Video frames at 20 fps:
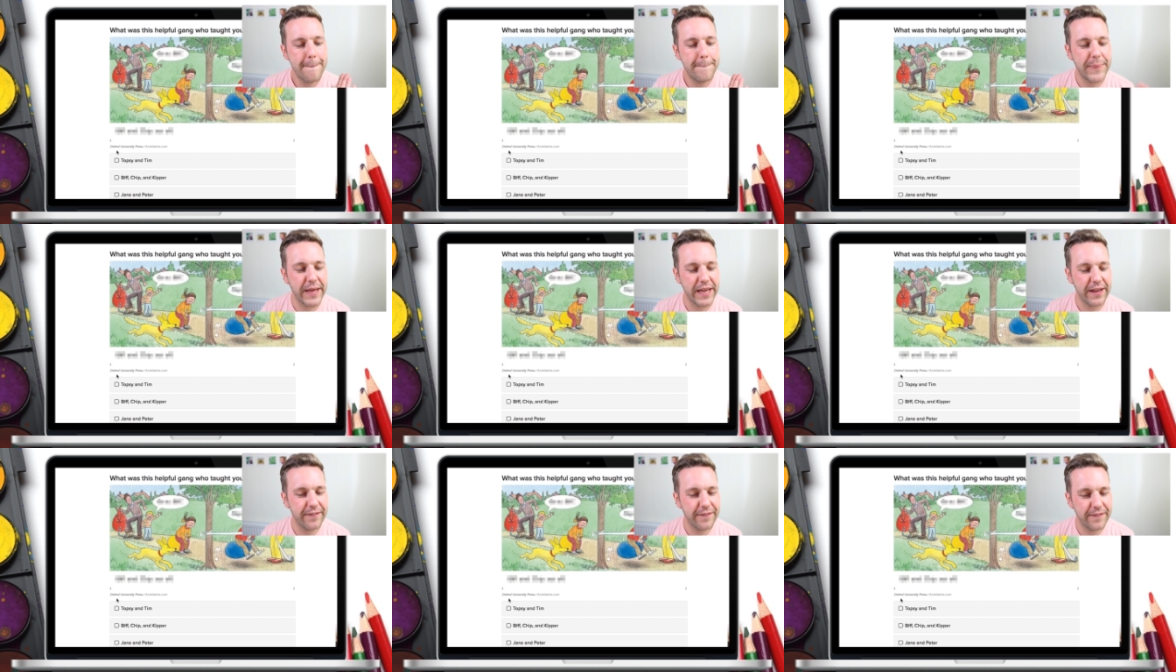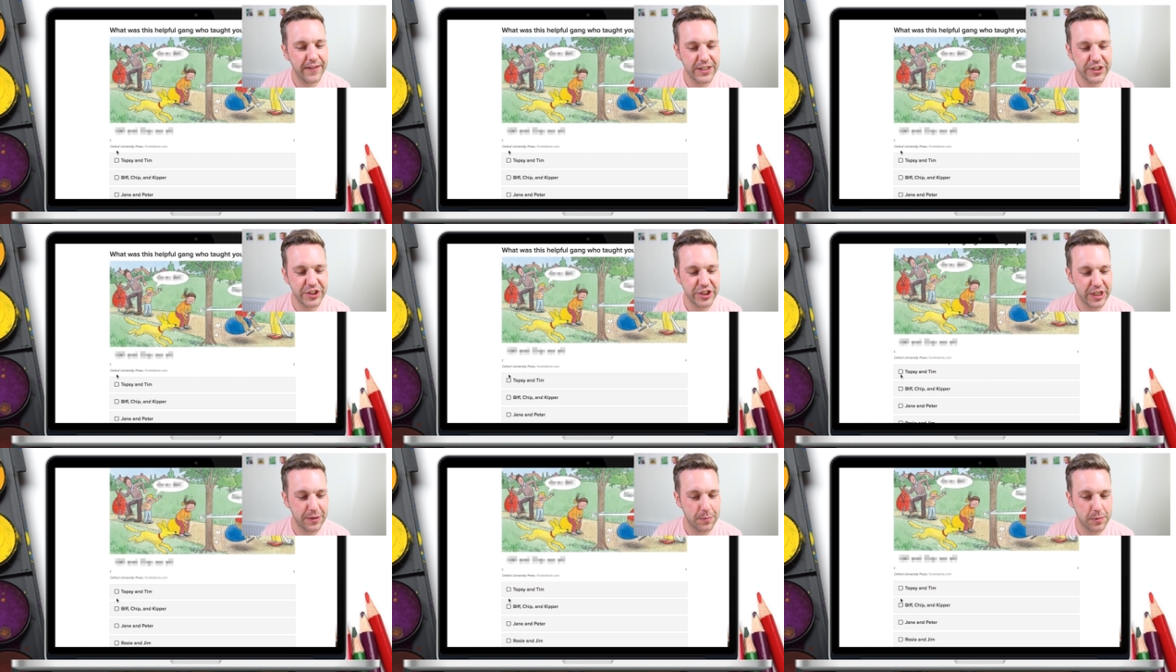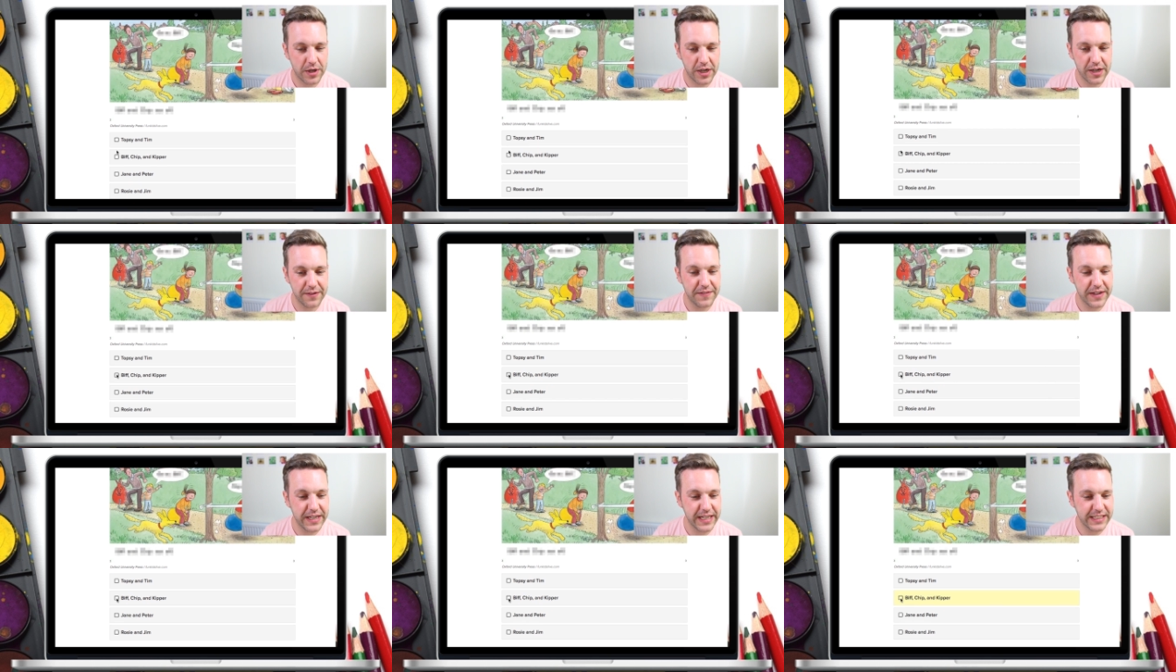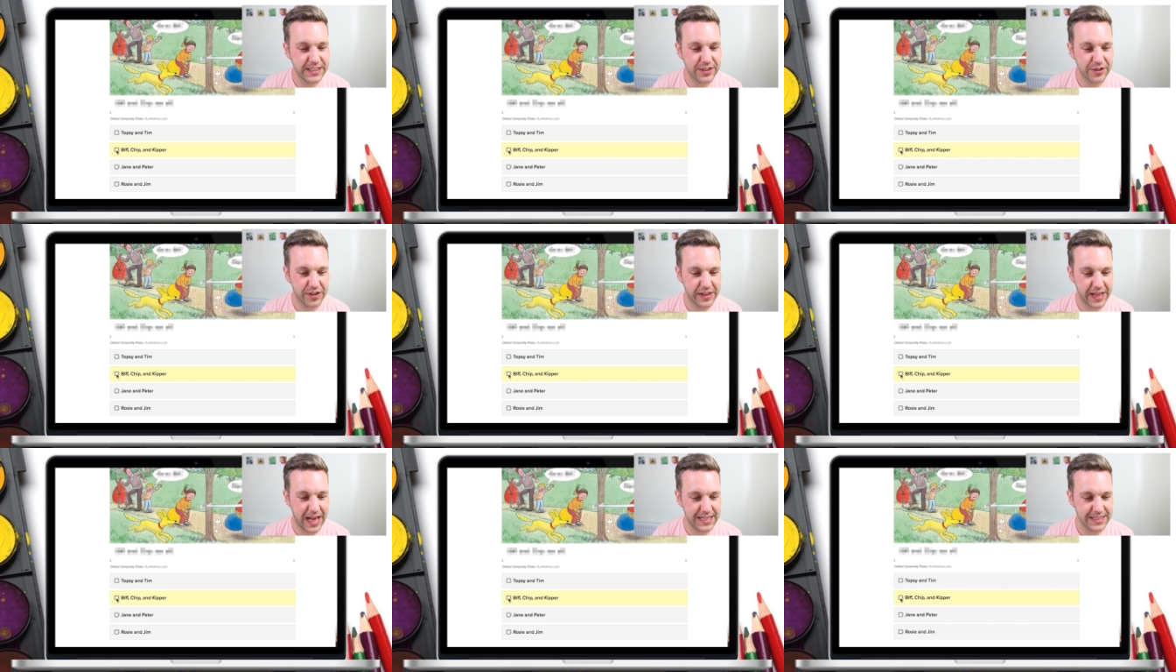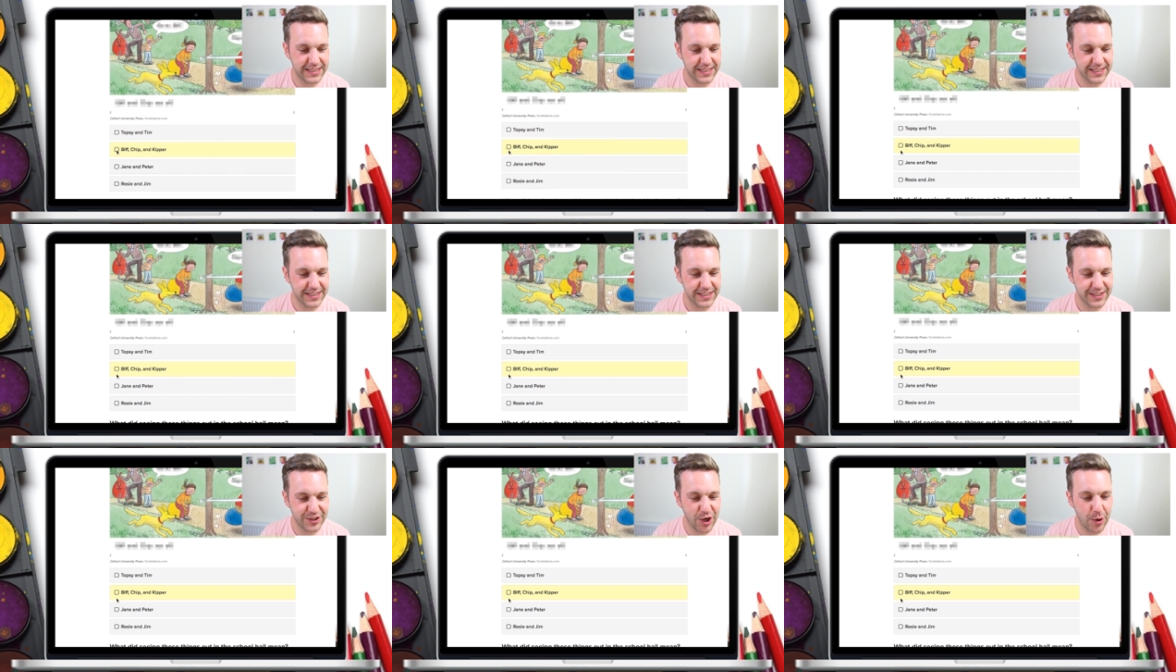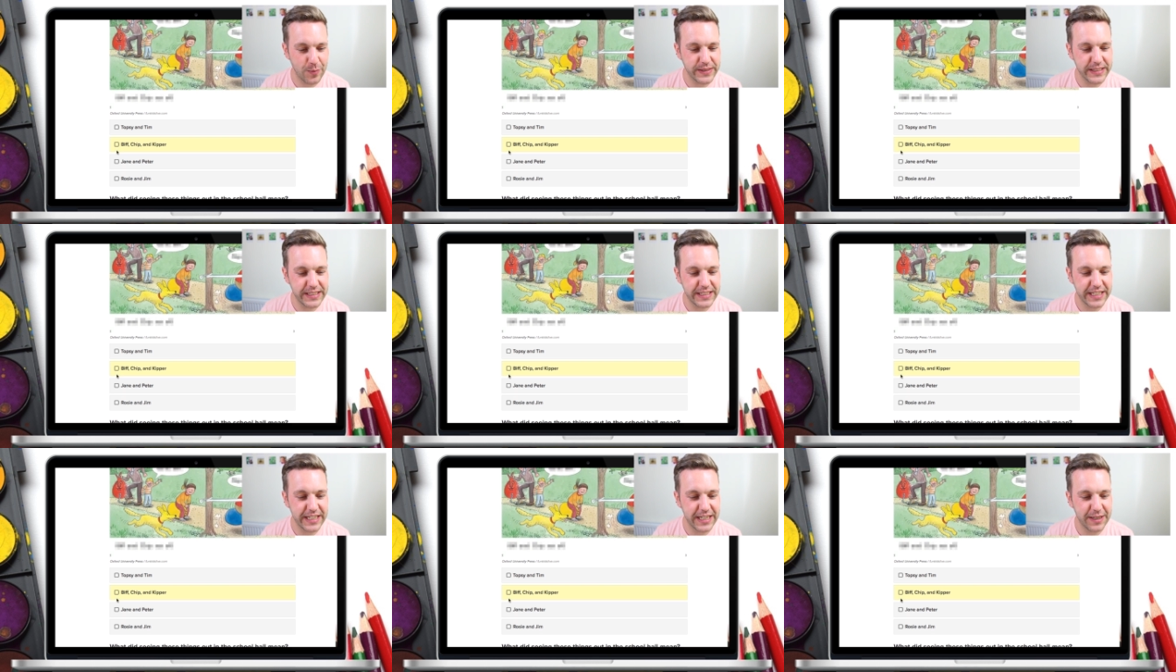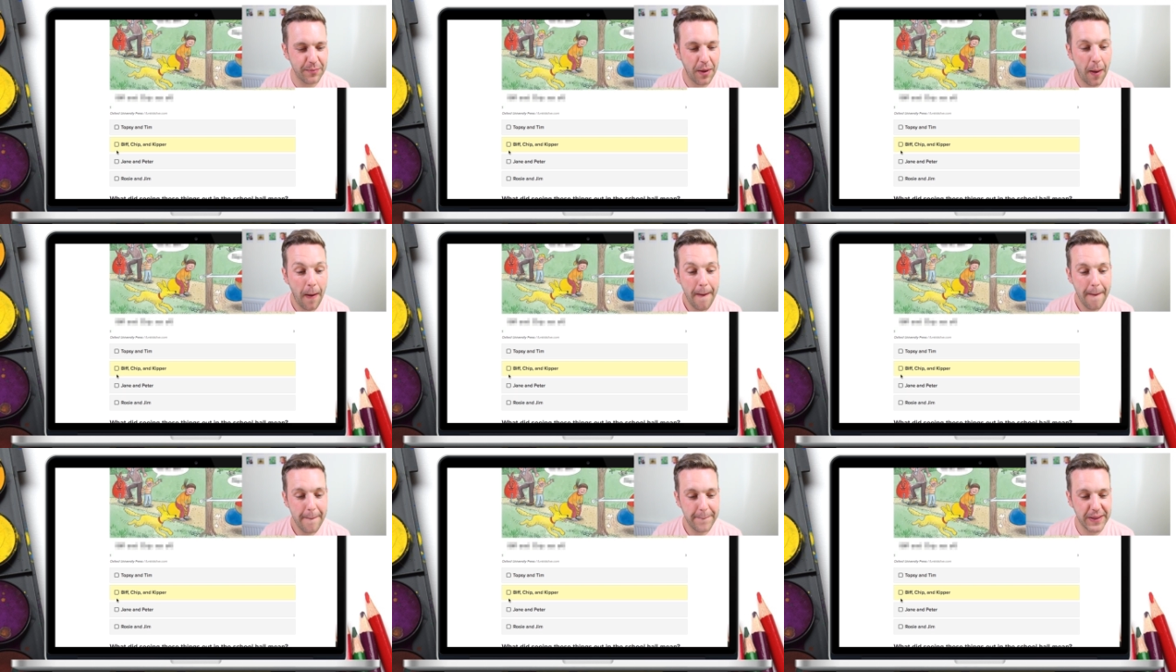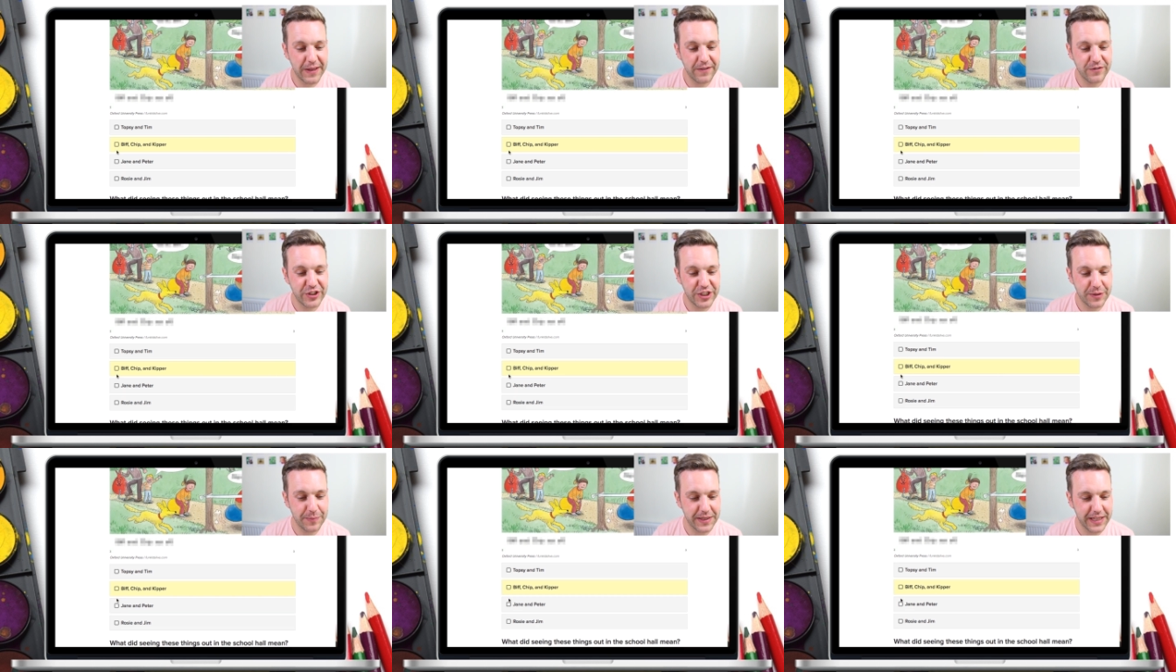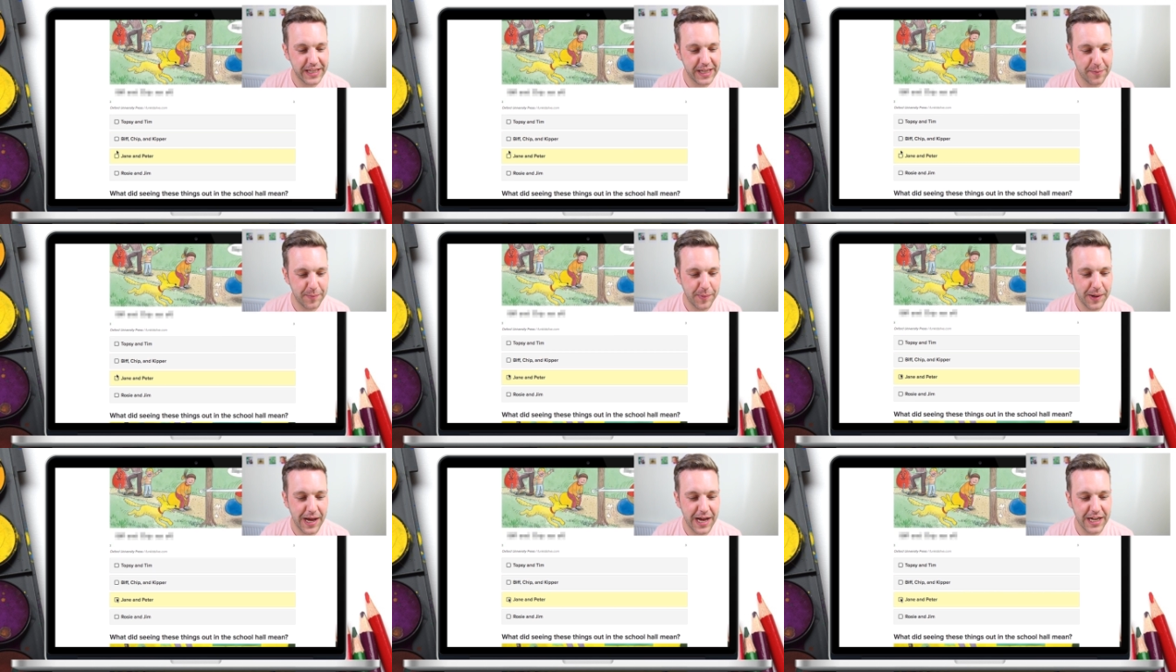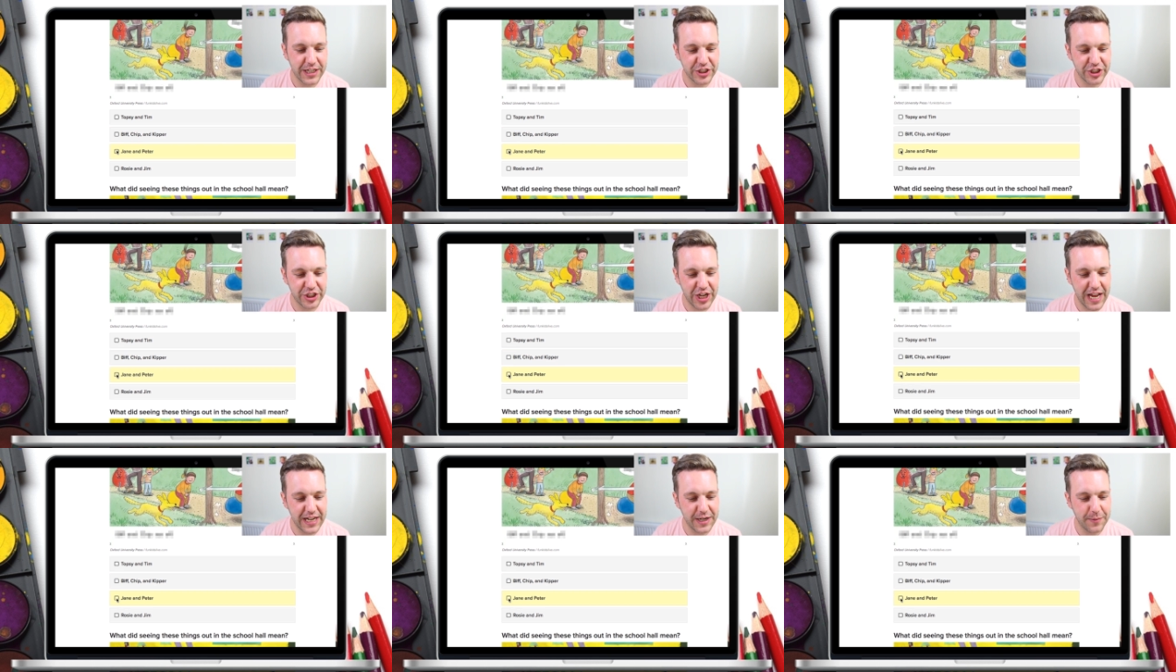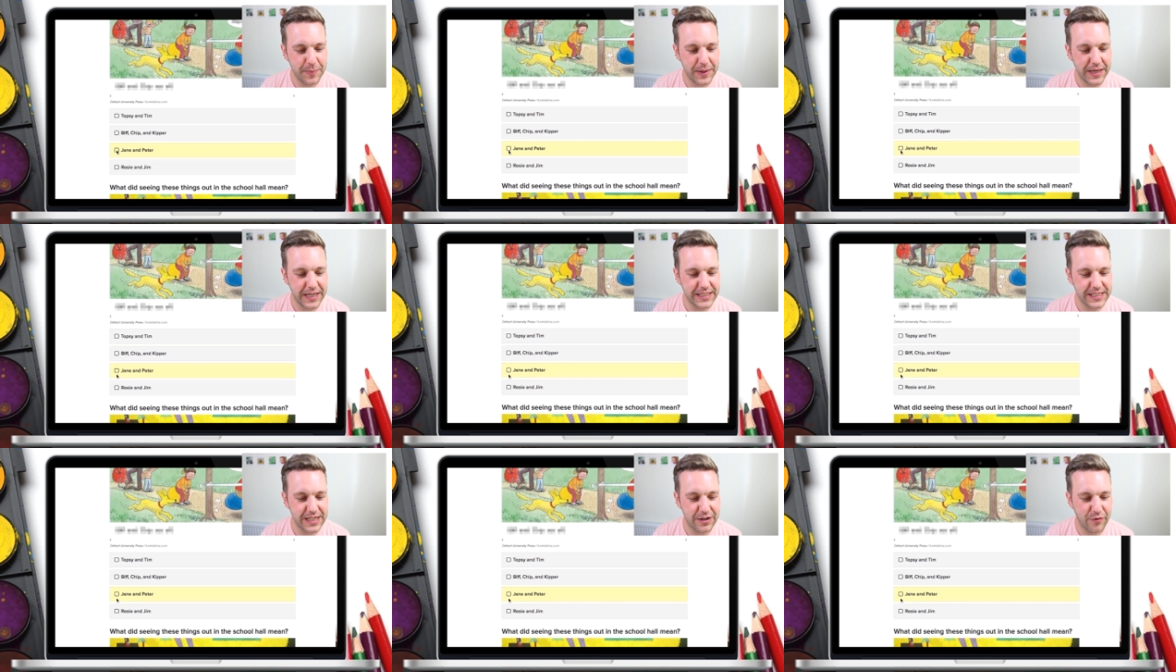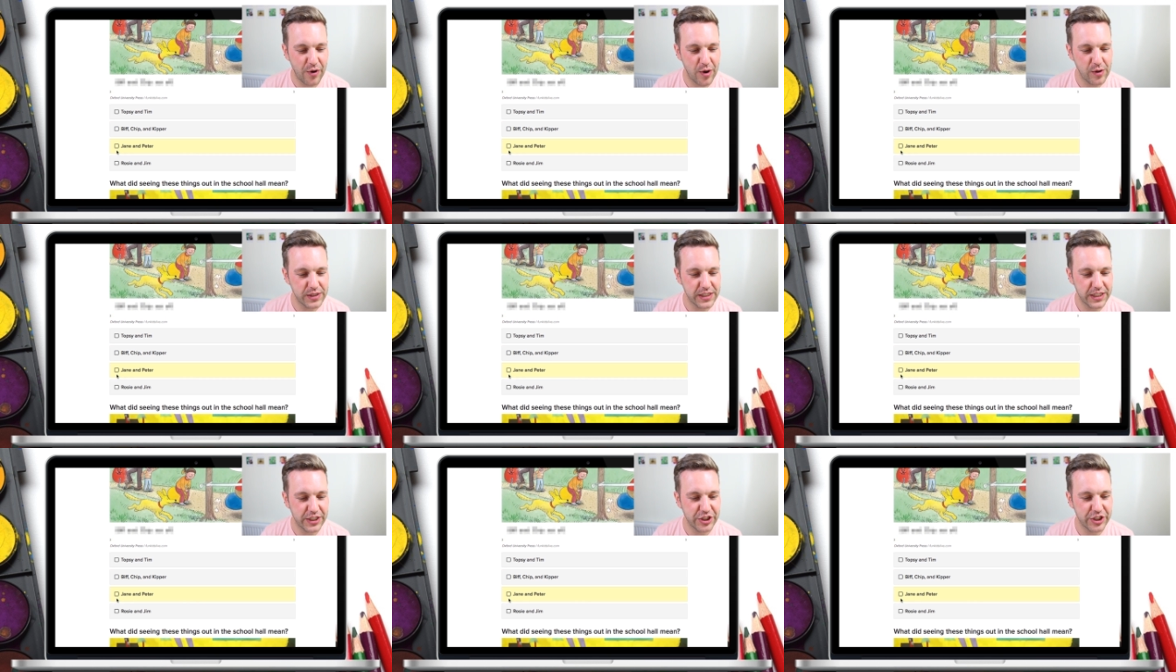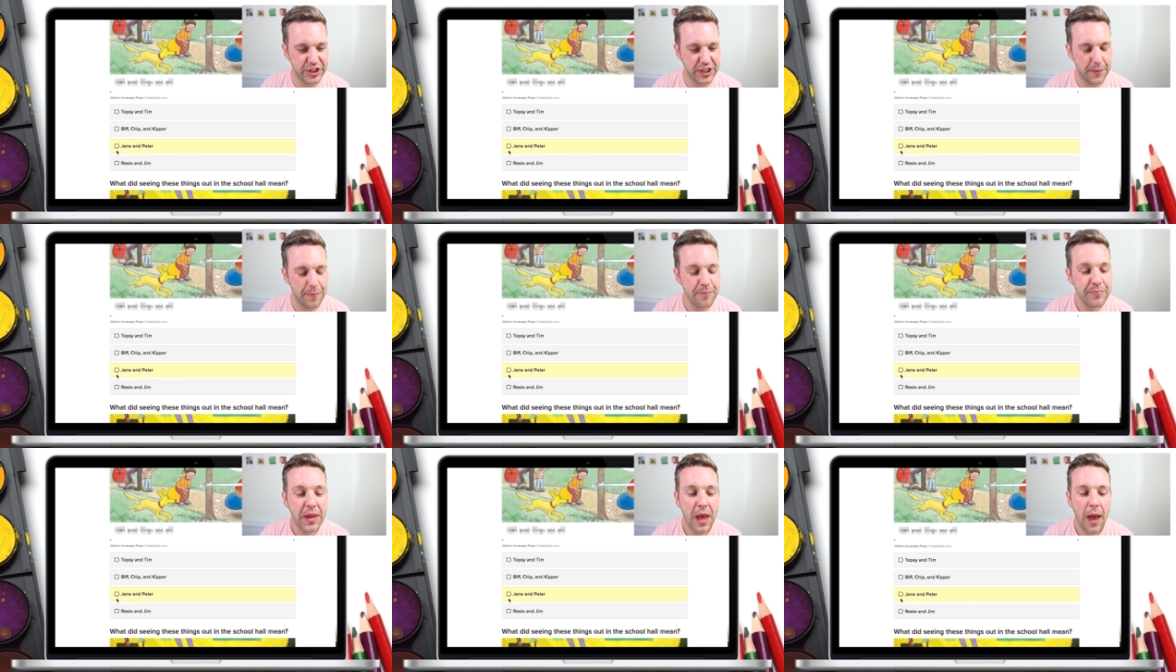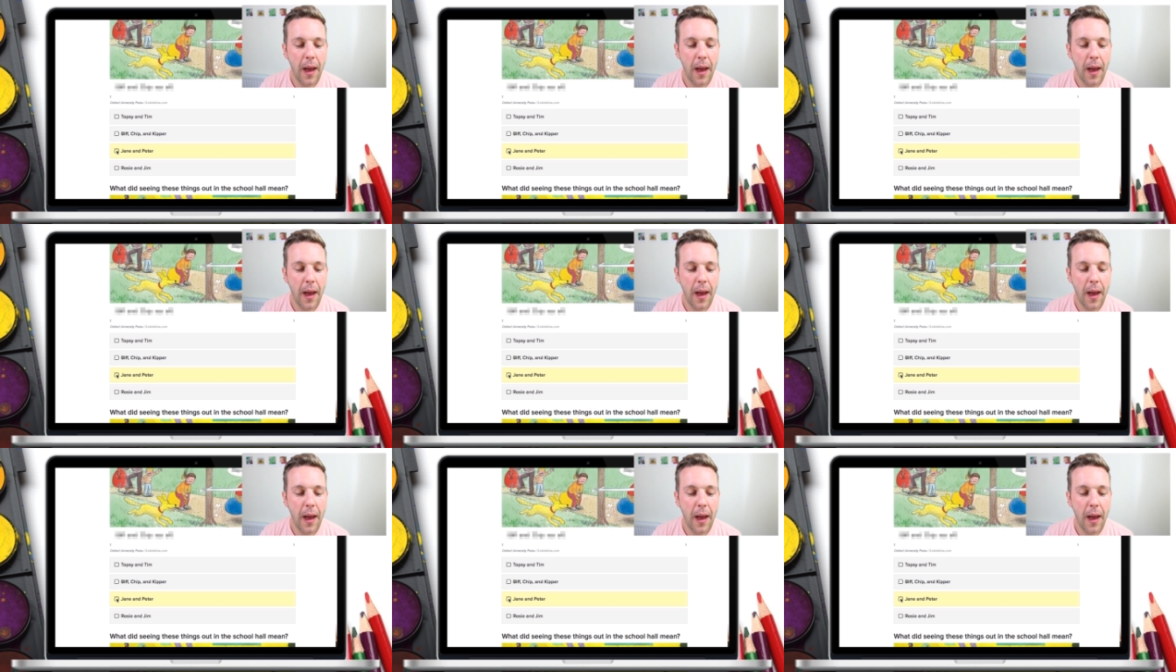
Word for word: Biff and Chip, I don't even need to look at the answers. Topsy and Tim, Biff, Chip and Kipper, Jane and Peter, Rosie and Jim.